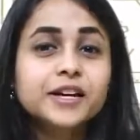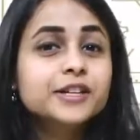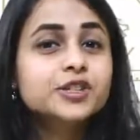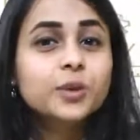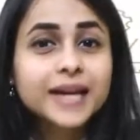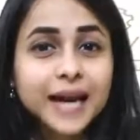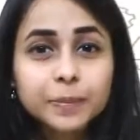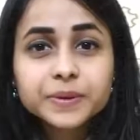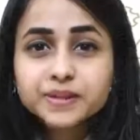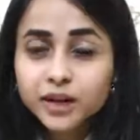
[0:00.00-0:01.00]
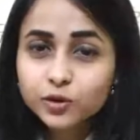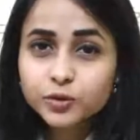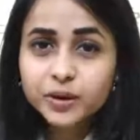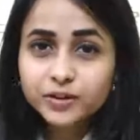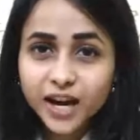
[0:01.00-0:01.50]
So campus
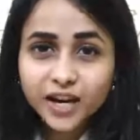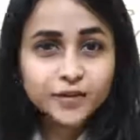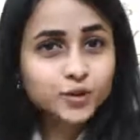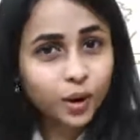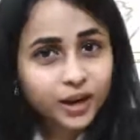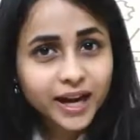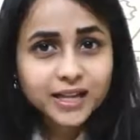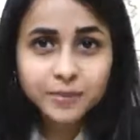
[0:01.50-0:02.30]
recruitment drive is organized